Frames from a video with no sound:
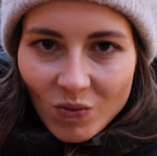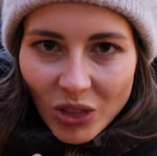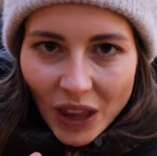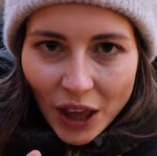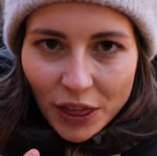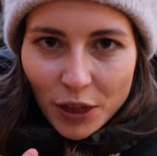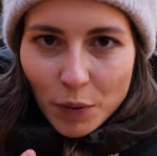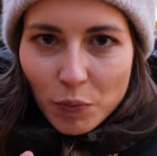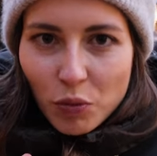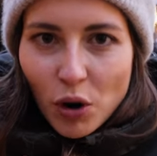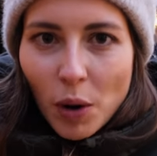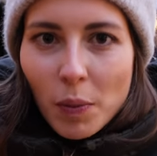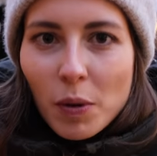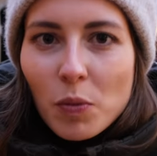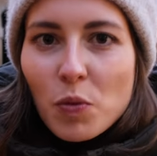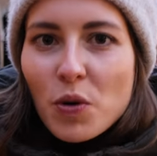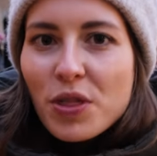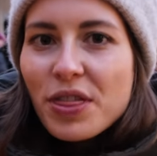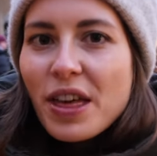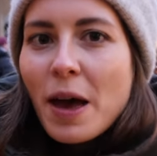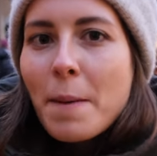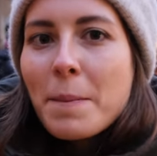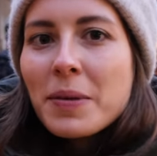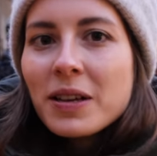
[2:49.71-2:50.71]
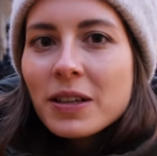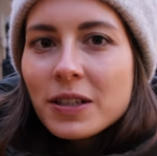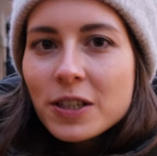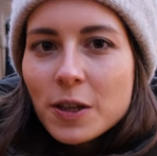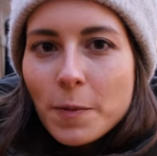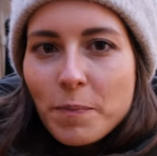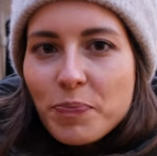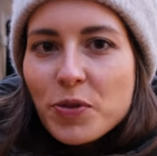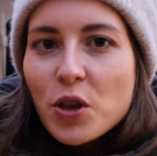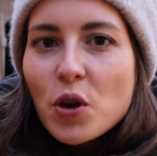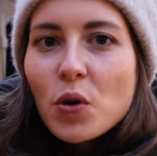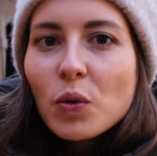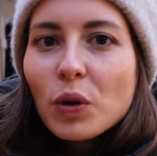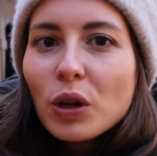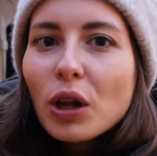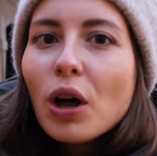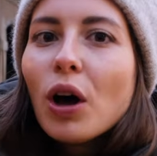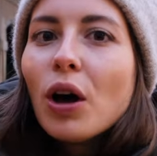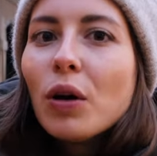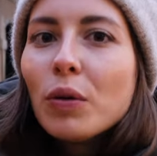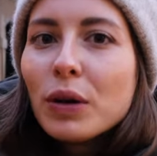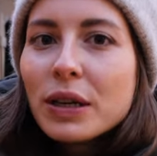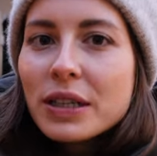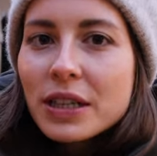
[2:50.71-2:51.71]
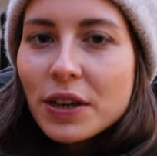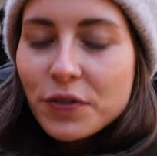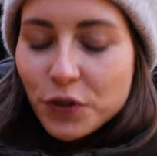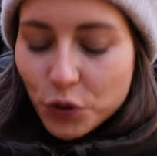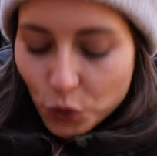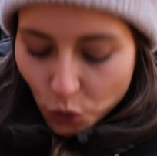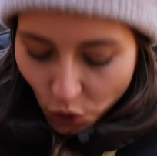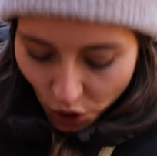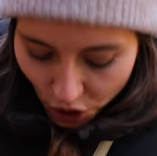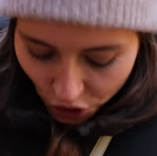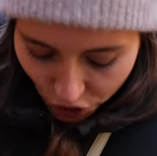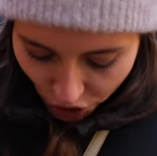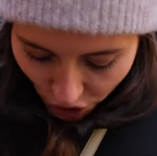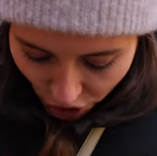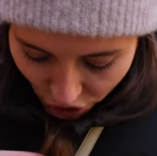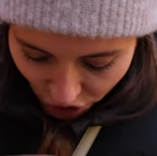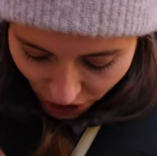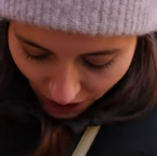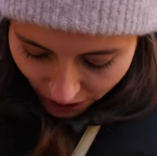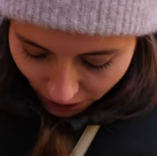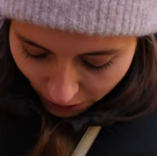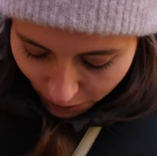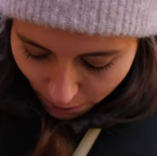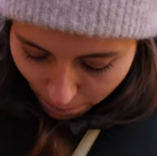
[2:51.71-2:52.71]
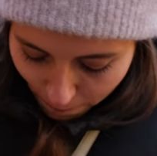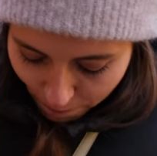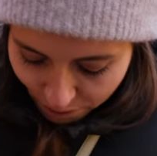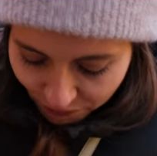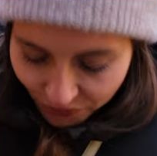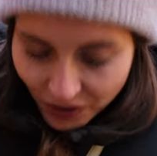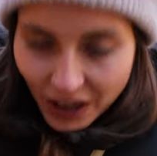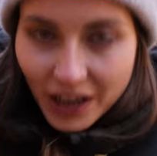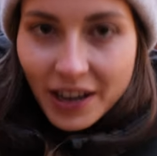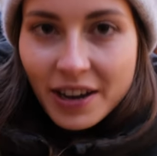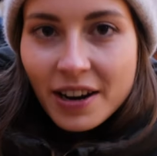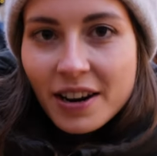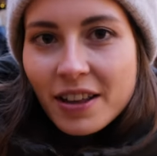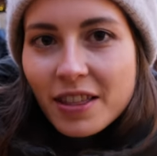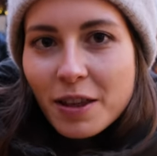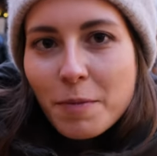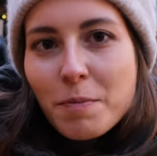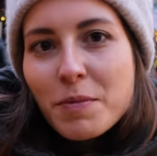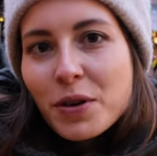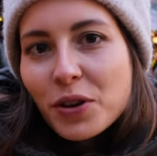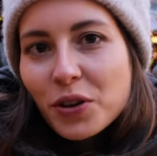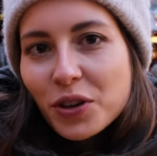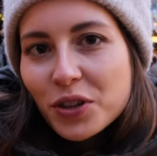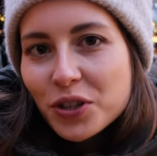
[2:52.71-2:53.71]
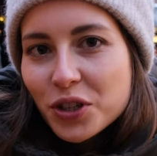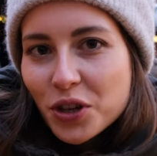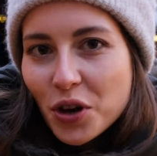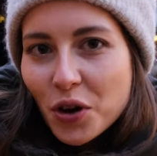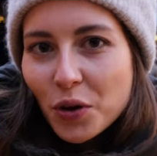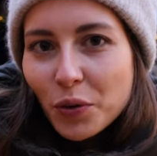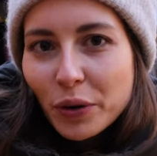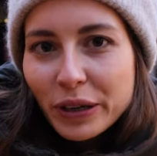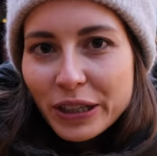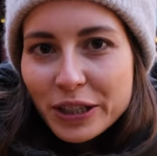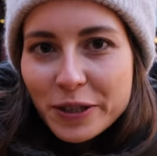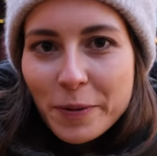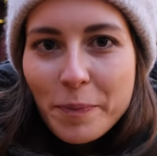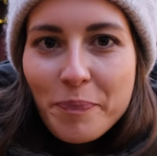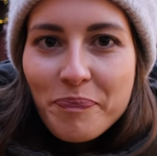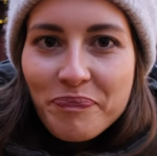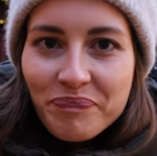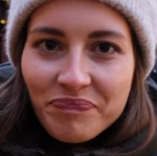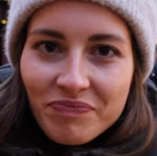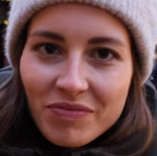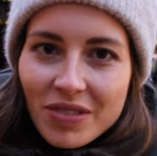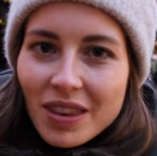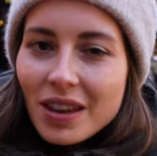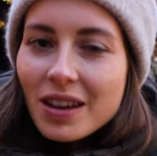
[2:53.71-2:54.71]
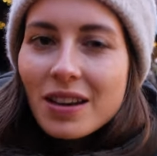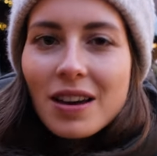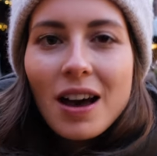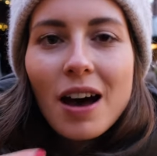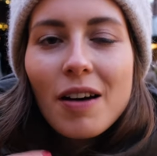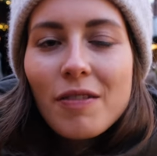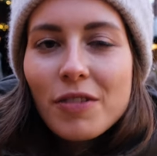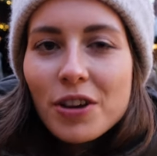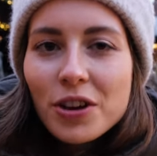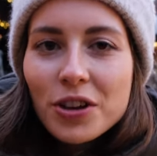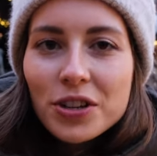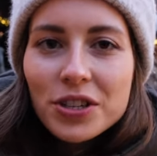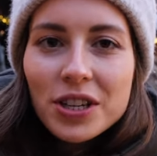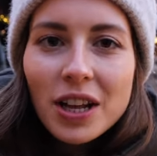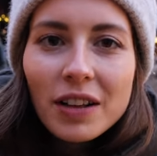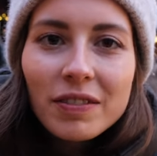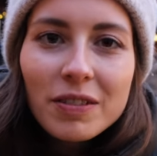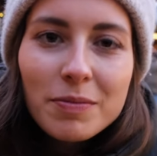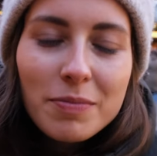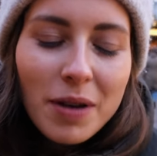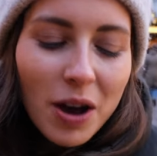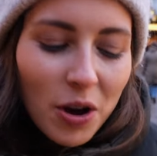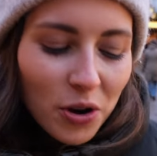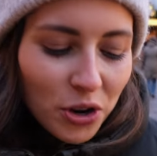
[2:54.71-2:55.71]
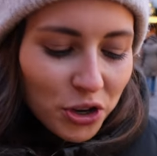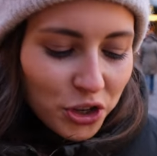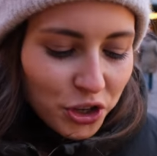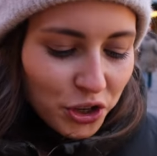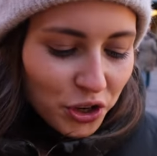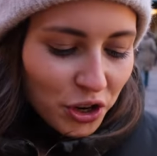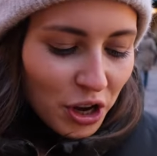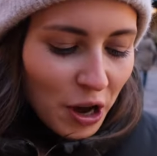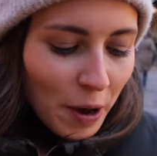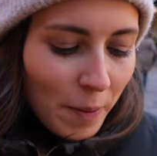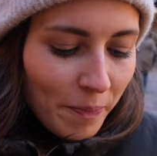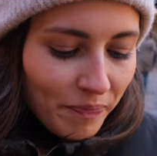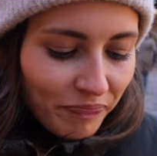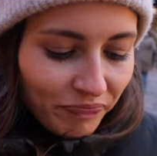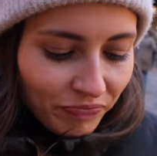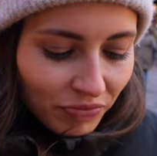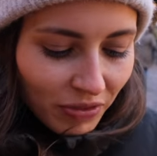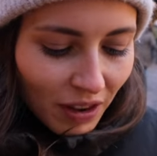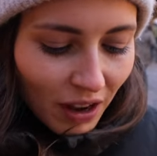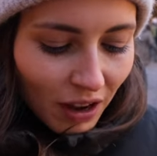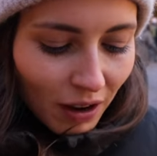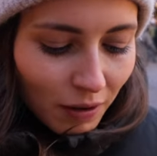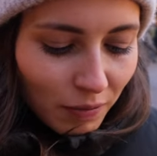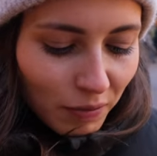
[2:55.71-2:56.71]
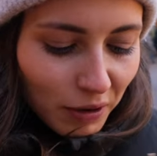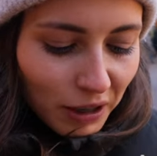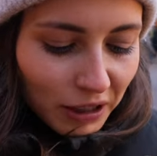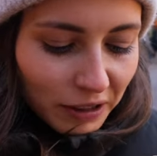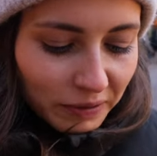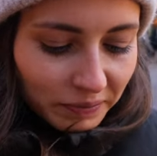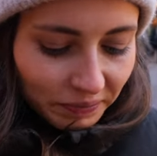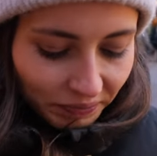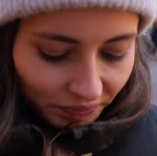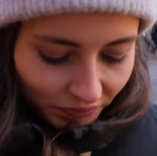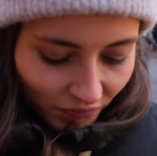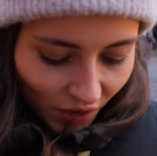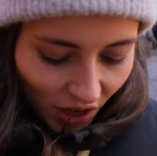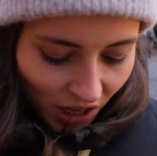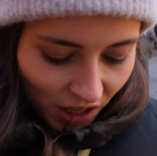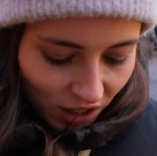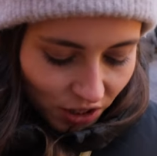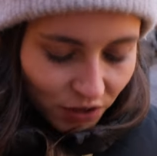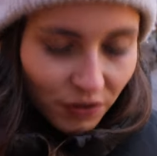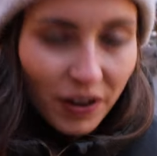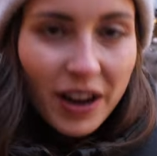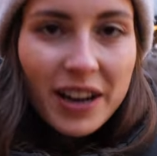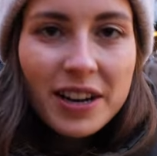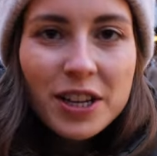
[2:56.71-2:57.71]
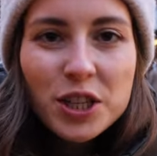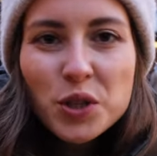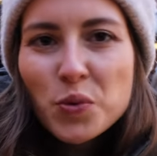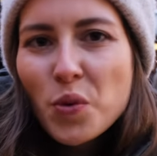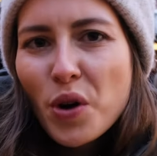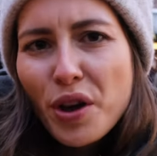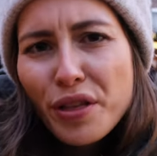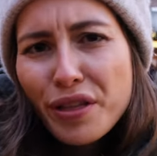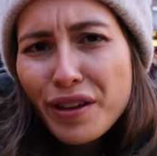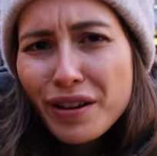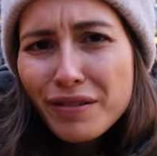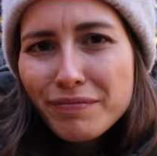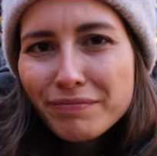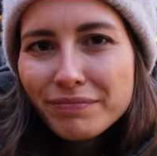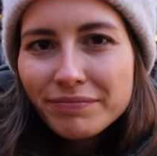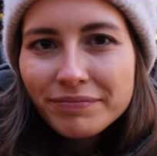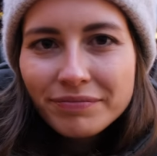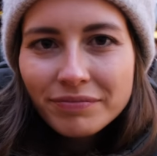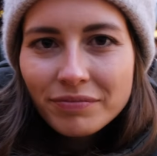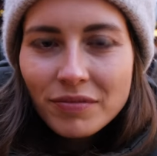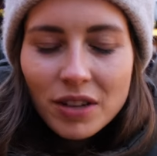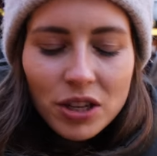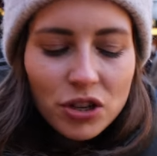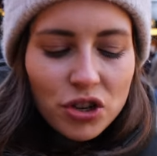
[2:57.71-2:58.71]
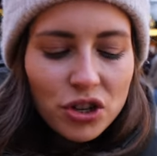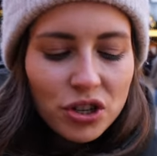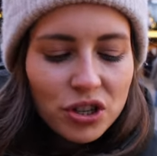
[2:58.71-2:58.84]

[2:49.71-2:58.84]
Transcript: And the problem with them is you will always have to watch your jacket eating them because you always cover yourself in powdered sugar but it's fine, it's worth it.